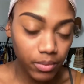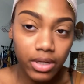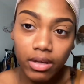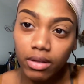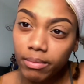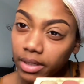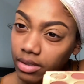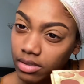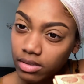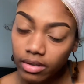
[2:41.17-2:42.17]
what color am I gonna
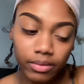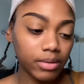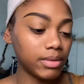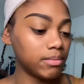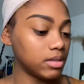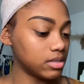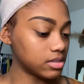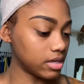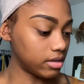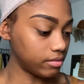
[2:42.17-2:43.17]
start with? Maybe this
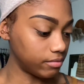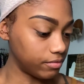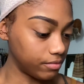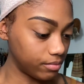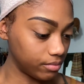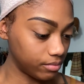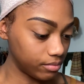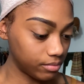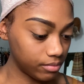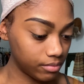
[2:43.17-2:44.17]
kind of,
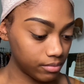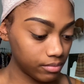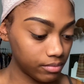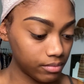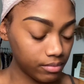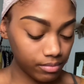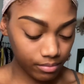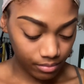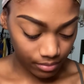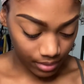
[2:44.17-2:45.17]

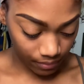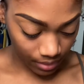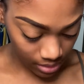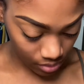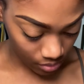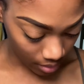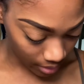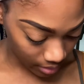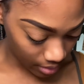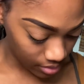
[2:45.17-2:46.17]
I feel like too dark.
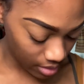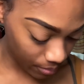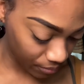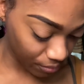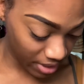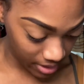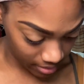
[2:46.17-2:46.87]
I'll start with Frank,